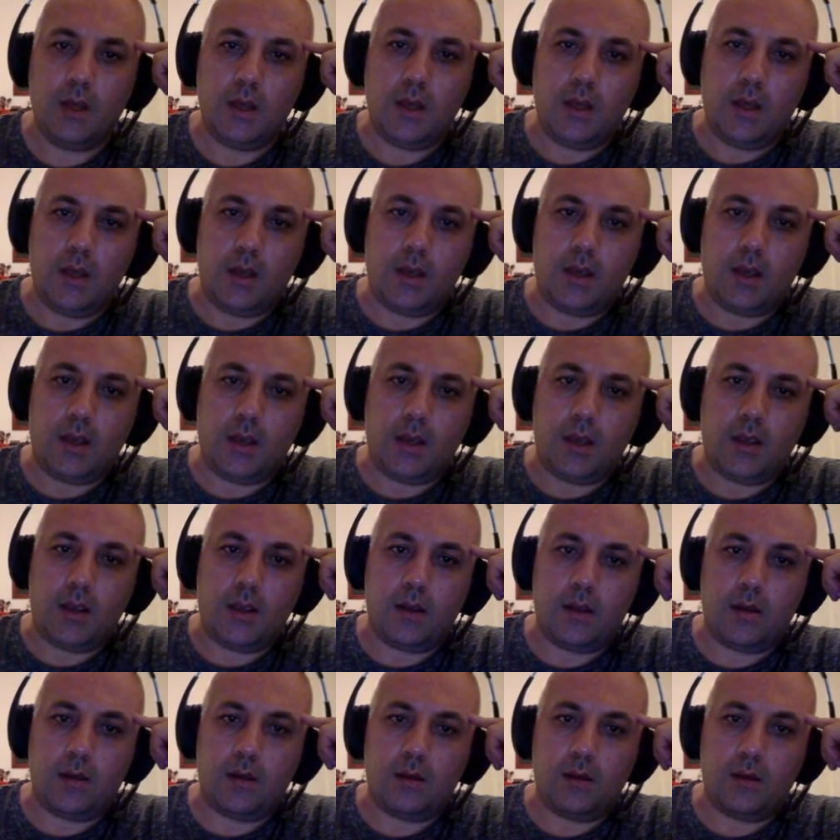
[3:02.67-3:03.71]

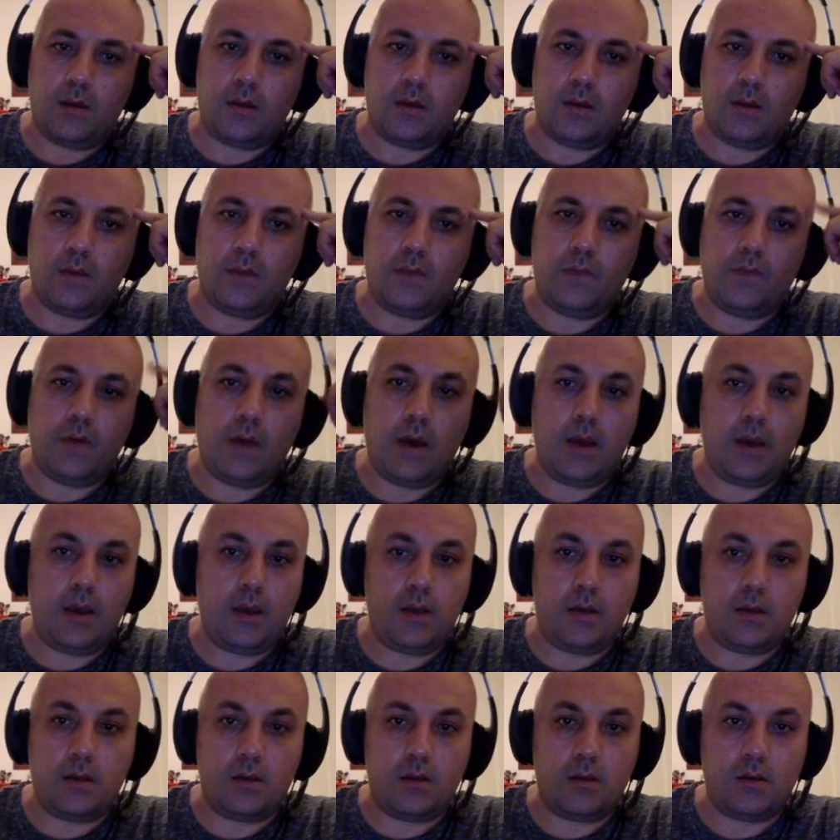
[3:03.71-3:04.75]
And if
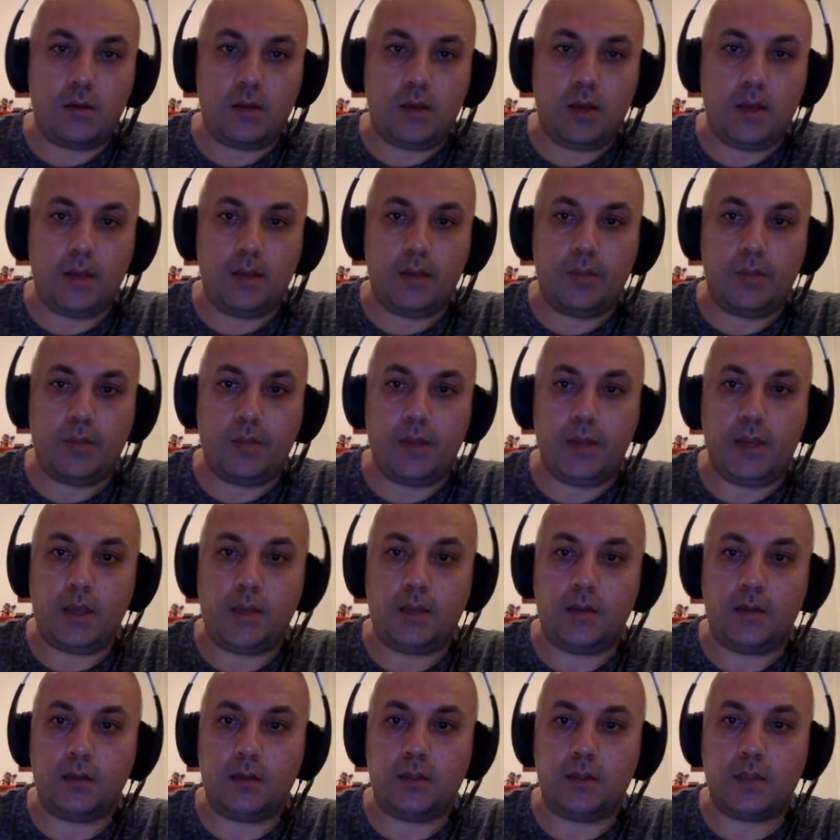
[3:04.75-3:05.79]
I had
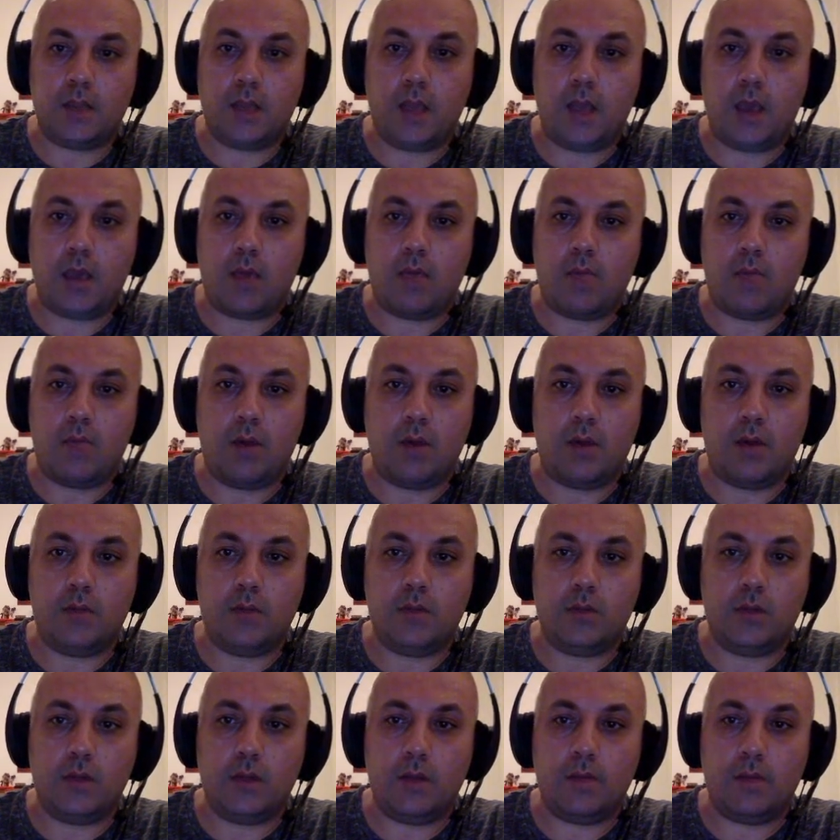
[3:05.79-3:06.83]
played this game, I
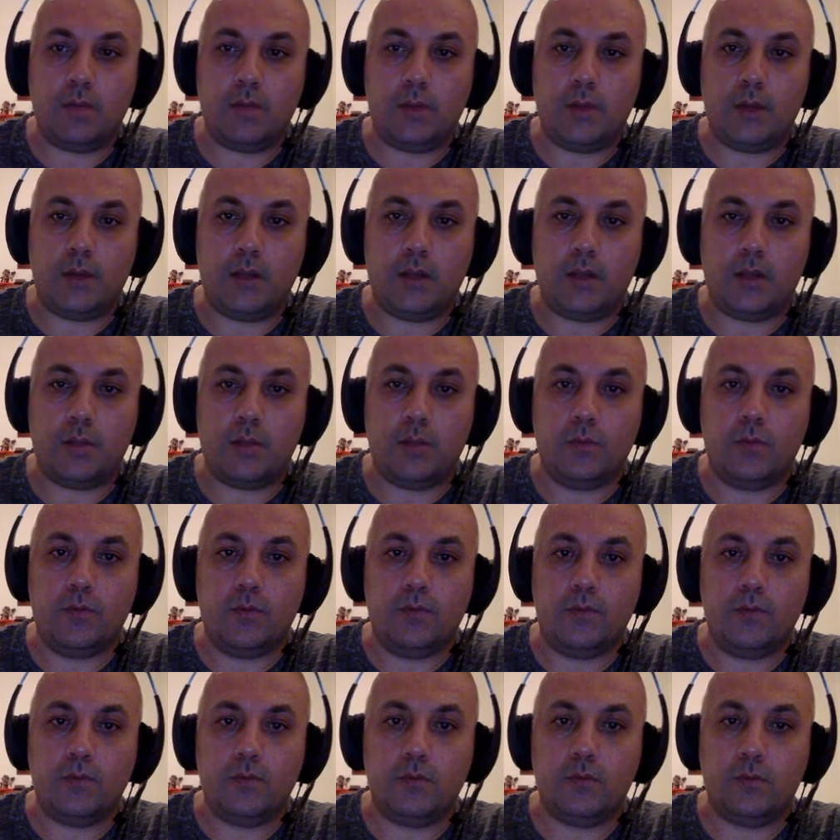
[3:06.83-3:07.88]
would never play that move.
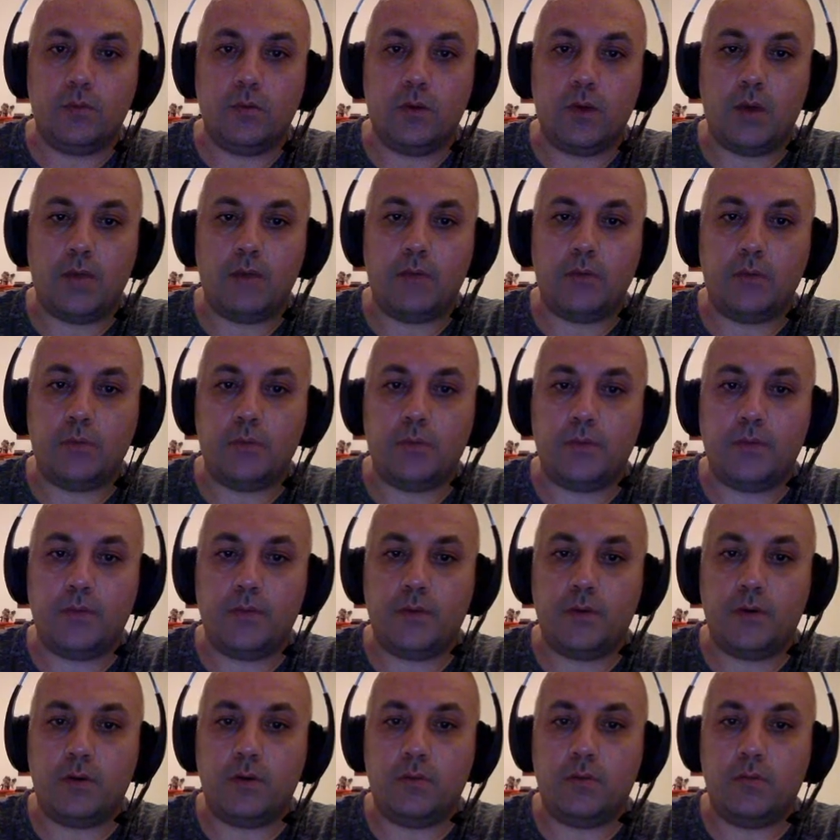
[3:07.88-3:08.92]
So I would
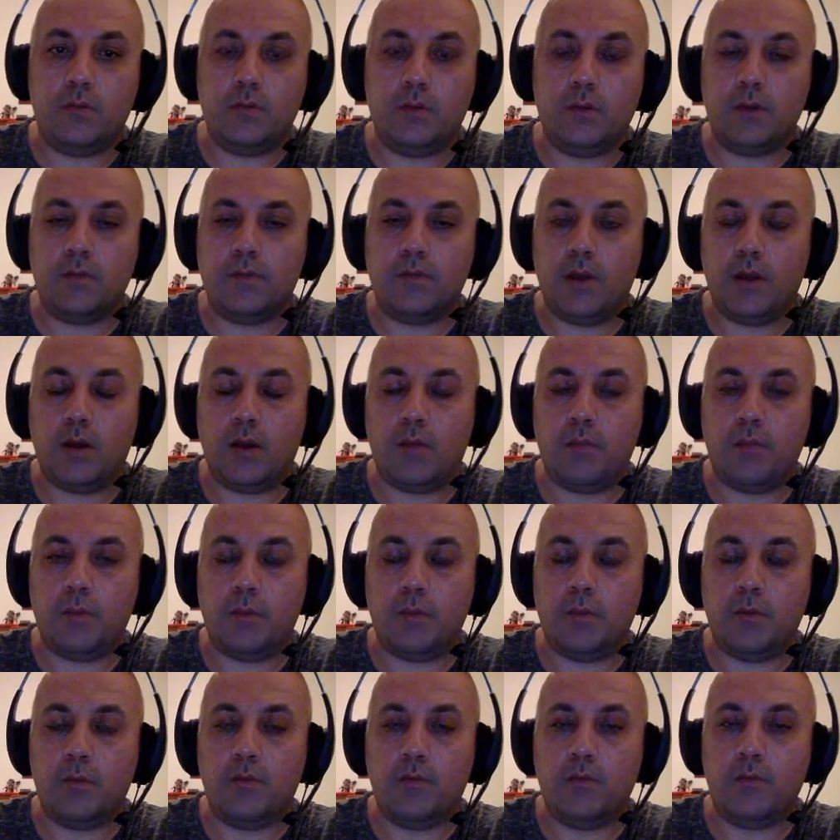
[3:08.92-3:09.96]
prefer a developer
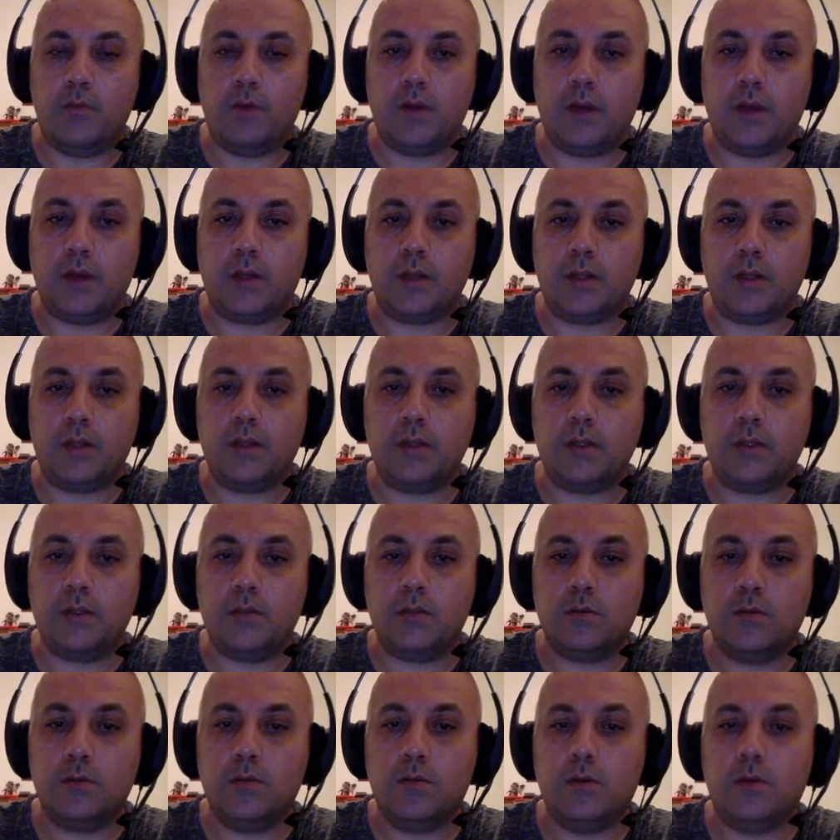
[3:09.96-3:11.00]
move like this
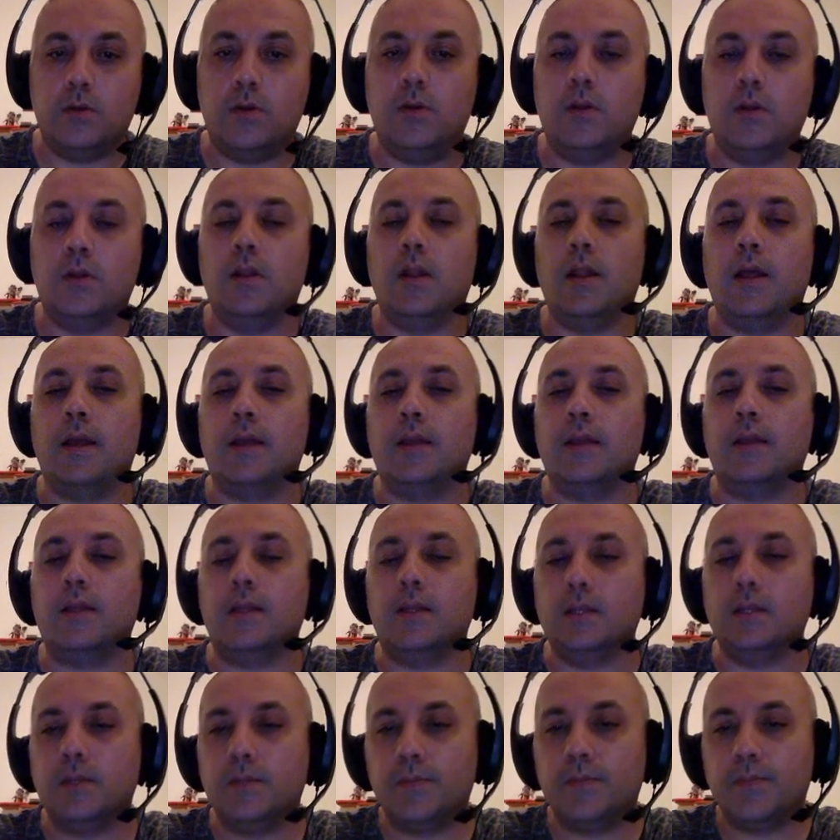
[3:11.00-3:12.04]
or like
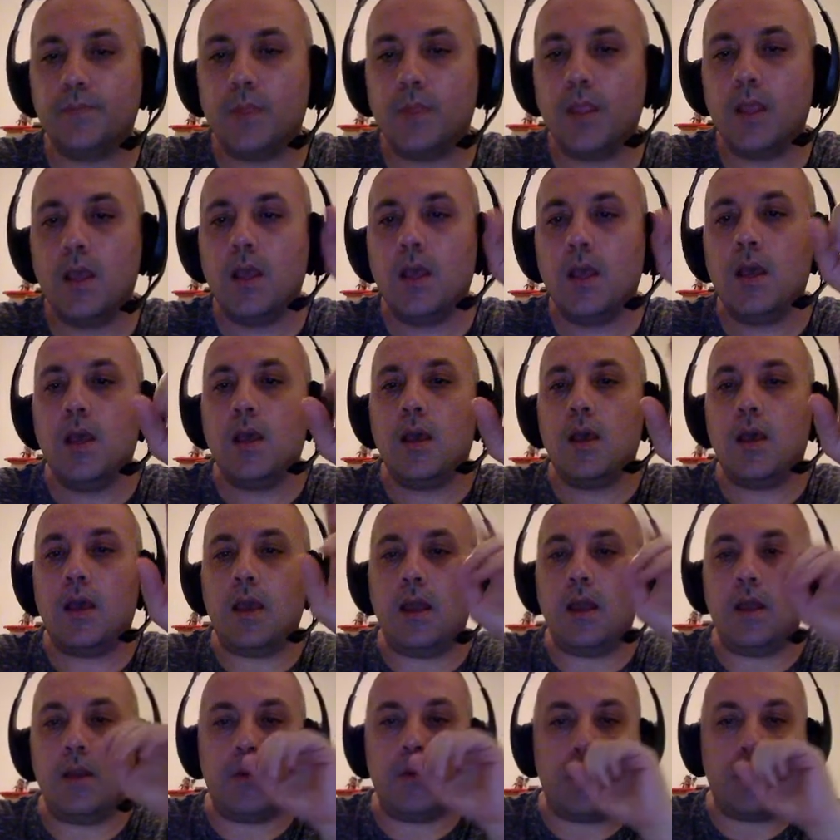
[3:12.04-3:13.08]
this.
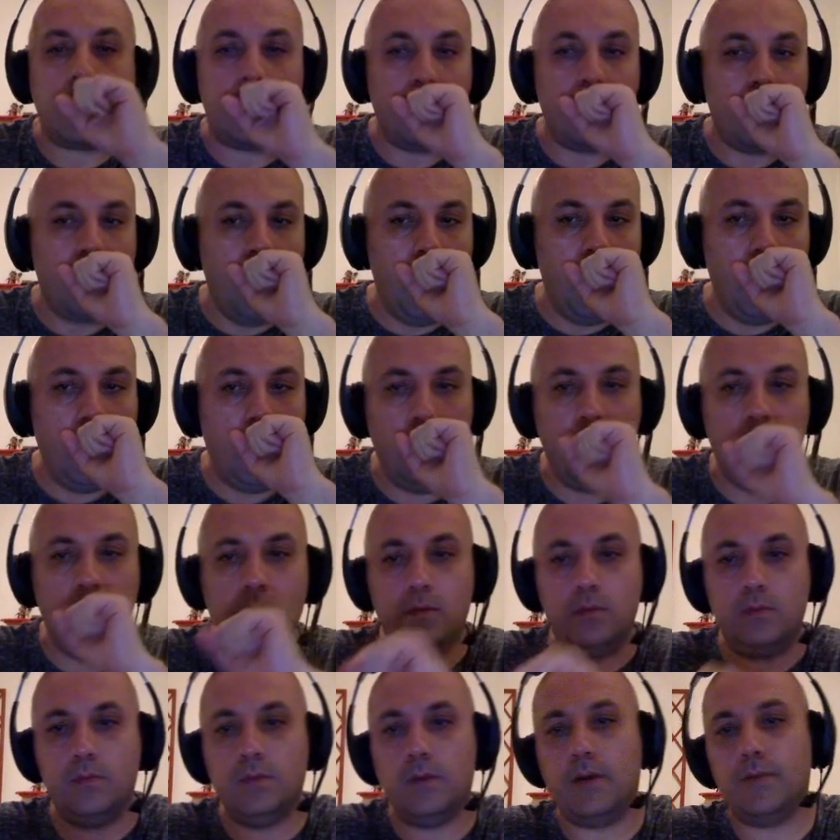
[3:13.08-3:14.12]
Anyway,
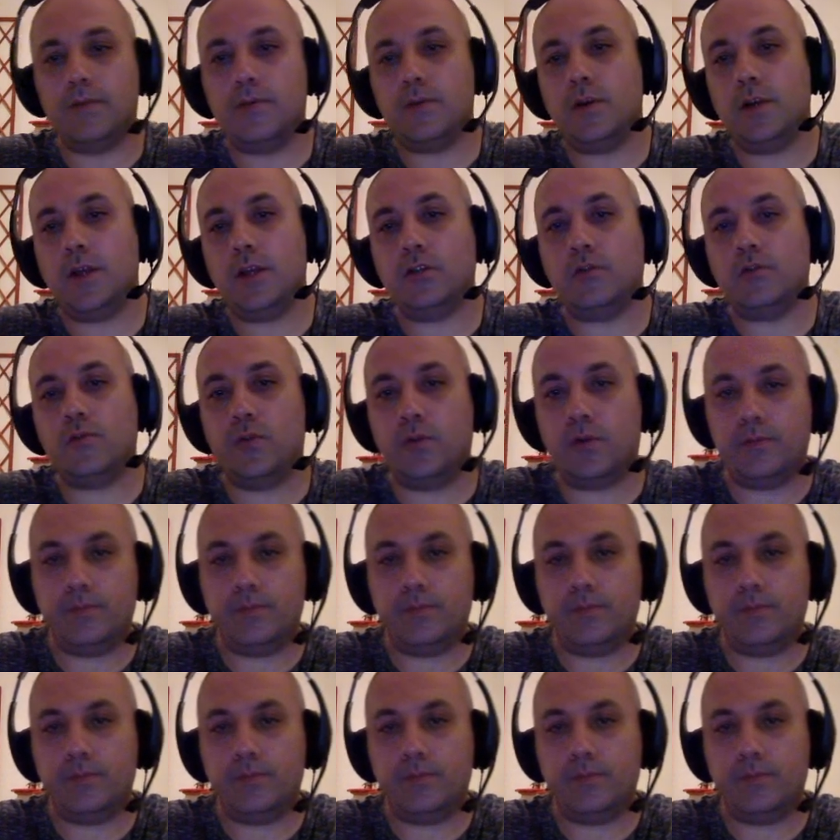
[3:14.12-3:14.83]
after h4,